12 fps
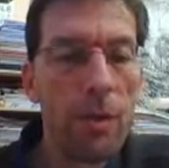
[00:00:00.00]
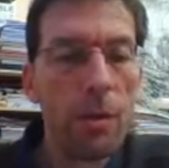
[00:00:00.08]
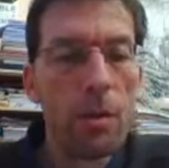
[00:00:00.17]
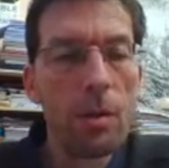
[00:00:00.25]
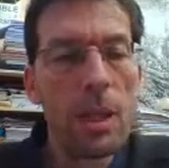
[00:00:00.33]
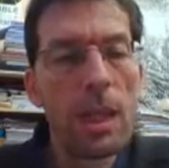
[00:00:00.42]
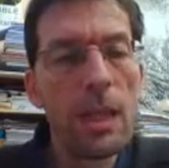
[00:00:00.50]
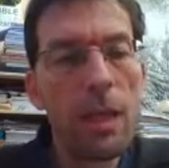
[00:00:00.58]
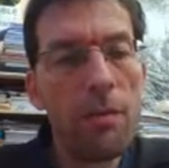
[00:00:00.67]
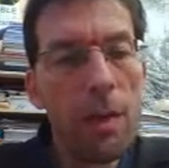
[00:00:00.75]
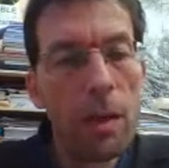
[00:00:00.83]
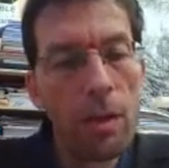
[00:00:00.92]
of the
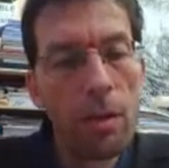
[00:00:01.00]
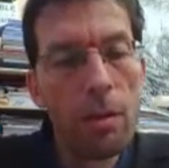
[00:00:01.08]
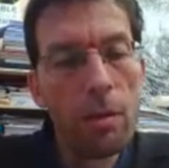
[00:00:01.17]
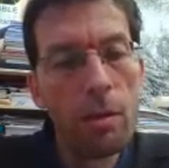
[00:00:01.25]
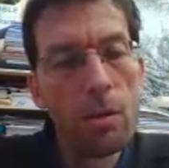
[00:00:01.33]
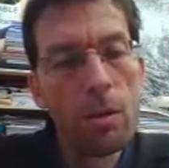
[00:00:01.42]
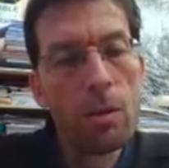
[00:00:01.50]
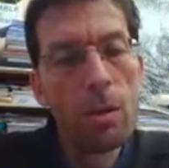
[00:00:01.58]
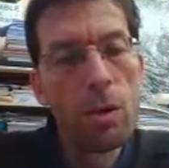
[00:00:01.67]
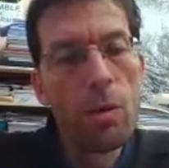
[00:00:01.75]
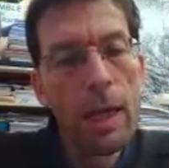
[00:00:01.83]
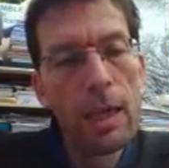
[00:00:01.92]

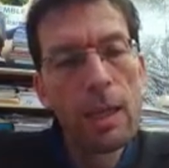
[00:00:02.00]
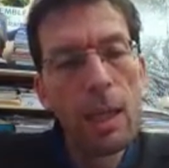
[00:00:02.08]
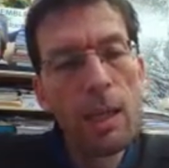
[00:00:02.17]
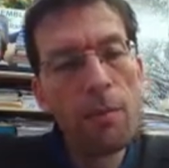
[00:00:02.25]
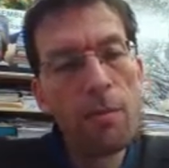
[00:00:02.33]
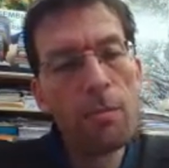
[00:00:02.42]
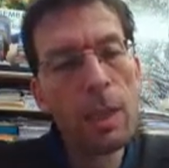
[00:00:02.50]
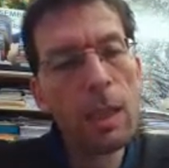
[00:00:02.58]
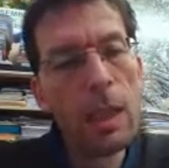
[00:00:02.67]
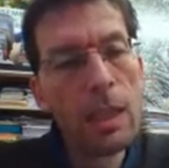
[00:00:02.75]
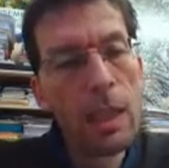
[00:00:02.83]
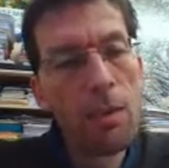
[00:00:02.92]
squares that have
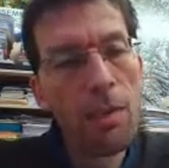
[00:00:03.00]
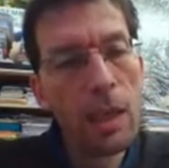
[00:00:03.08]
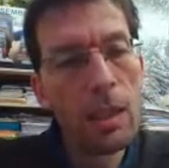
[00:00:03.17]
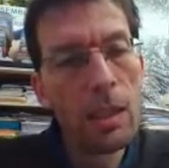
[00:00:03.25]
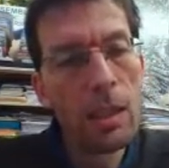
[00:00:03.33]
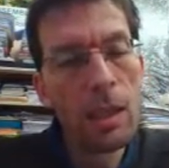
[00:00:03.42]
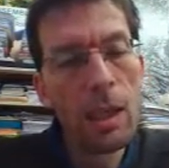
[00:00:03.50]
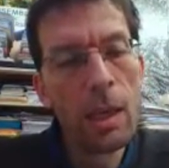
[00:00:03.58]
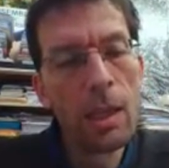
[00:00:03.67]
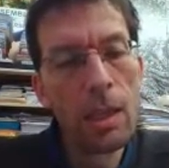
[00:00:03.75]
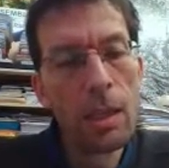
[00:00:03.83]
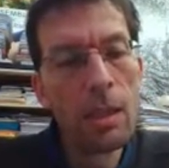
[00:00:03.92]
been excavated in
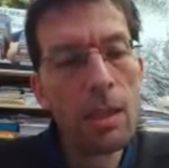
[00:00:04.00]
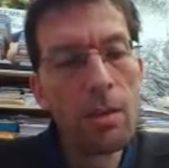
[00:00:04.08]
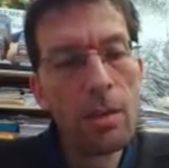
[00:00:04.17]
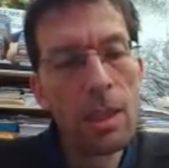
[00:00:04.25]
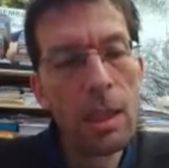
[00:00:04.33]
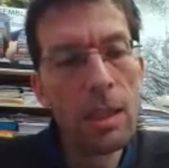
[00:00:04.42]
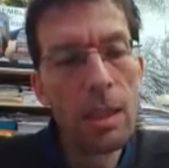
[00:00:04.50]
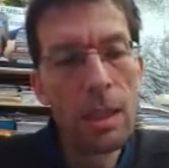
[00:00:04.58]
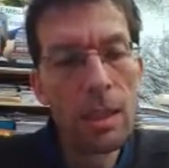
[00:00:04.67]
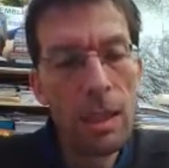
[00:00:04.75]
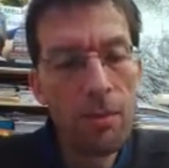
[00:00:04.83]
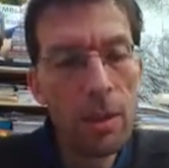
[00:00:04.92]

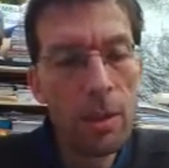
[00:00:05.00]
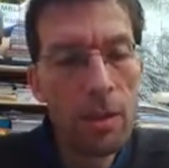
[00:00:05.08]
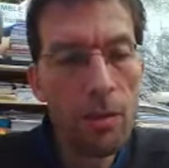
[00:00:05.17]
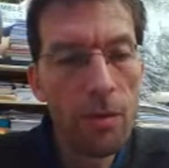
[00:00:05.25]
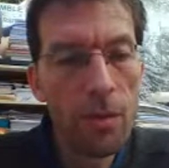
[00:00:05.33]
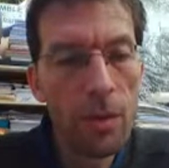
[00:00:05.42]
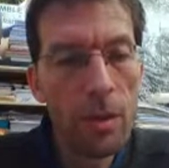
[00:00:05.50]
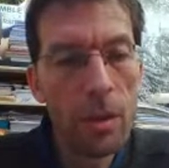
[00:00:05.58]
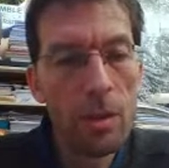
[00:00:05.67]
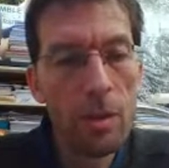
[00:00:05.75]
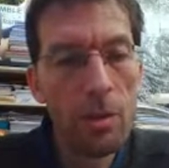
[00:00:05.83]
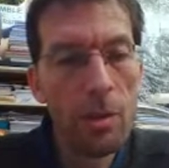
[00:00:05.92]
1967, the
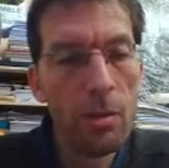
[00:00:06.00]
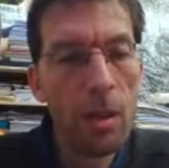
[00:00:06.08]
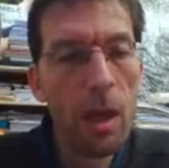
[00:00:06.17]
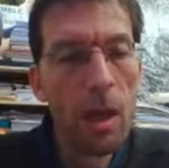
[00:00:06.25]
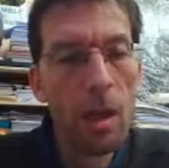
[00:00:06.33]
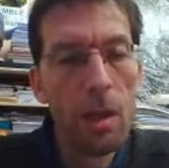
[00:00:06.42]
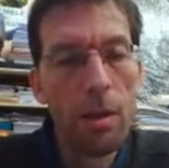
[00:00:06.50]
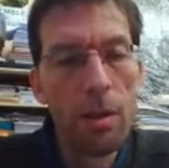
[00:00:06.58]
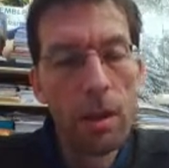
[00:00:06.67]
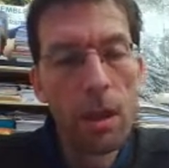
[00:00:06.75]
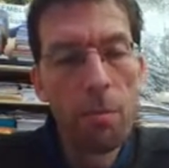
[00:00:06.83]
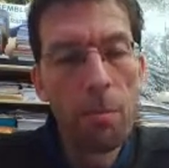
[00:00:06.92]
first
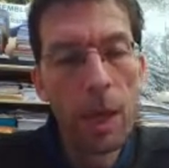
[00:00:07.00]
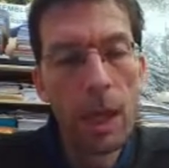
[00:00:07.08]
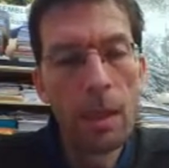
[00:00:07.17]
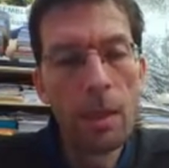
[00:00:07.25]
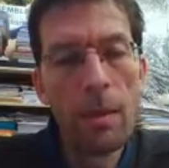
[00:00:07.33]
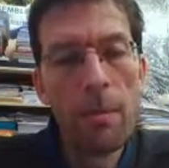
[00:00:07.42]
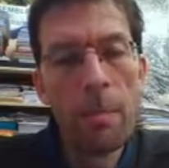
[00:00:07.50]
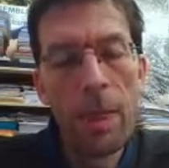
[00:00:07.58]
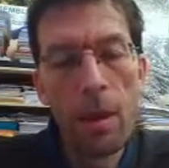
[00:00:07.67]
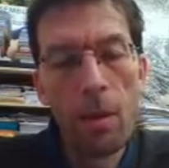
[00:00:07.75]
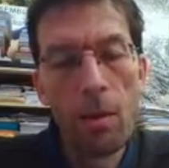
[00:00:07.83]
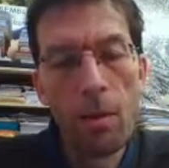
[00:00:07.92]
campaign
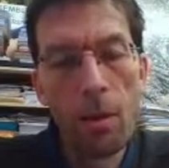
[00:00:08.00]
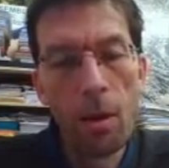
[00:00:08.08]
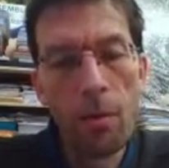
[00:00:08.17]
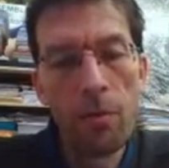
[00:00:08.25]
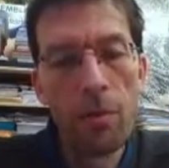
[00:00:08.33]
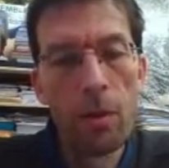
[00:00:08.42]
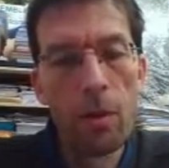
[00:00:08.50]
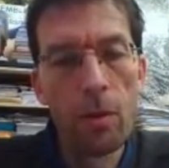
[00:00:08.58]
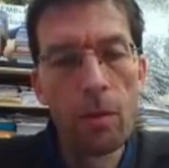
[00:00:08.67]
of